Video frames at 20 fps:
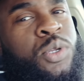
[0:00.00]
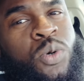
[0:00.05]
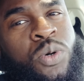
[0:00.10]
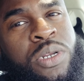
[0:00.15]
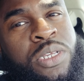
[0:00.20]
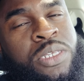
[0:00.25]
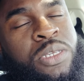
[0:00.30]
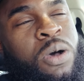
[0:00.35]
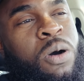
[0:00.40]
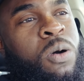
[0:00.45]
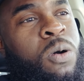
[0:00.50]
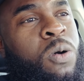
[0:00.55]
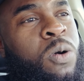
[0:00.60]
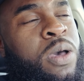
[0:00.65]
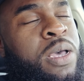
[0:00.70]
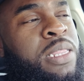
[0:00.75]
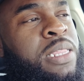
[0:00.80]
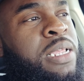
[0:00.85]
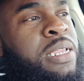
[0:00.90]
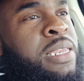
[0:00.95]
doing this all
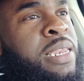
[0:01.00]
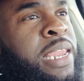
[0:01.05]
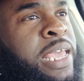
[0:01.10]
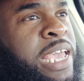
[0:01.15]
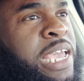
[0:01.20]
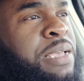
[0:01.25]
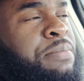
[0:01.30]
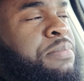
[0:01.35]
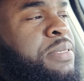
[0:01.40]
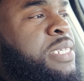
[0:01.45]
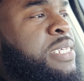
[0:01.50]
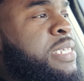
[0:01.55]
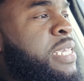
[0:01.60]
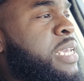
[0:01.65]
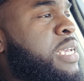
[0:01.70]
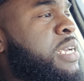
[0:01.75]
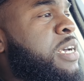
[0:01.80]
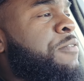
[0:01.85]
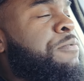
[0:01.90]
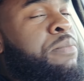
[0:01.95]
in the
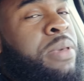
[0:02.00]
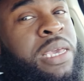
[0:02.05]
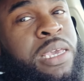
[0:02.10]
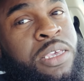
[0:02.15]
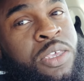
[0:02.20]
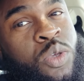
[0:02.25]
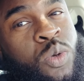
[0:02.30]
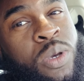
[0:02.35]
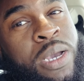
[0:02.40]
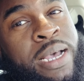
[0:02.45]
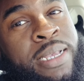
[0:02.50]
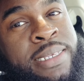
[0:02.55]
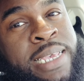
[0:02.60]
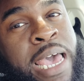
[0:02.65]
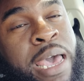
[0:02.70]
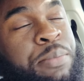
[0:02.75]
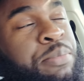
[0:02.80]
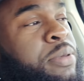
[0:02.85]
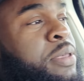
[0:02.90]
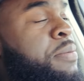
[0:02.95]
namesake of making you guys
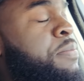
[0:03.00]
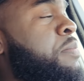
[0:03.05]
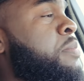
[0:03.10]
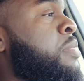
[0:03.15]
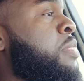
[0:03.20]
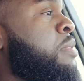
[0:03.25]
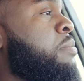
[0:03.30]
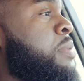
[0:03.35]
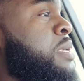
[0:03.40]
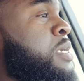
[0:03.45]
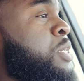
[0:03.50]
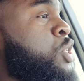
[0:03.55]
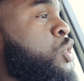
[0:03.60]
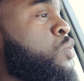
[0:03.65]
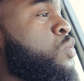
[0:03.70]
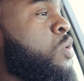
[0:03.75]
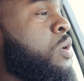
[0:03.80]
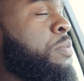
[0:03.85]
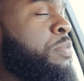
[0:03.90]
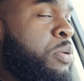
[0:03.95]
happy. Because
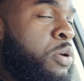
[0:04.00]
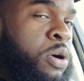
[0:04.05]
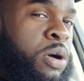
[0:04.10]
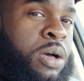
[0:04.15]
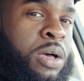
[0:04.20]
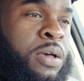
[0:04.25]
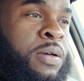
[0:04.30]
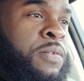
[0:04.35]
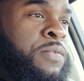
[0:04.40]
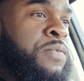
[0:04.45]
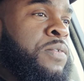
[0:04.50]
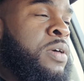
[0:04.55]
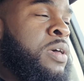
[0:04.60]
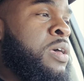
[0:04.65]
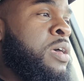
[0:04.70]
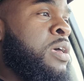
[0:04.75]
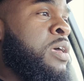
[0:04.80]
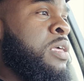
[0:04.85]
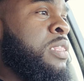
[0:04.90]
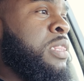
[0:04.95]
you are part of
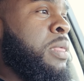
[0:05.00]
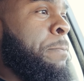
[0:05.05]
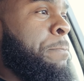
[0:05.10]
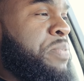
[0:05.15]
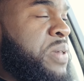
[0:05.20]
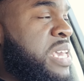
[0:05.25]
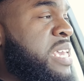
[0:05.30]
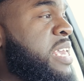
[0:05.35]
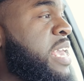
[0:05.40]
the B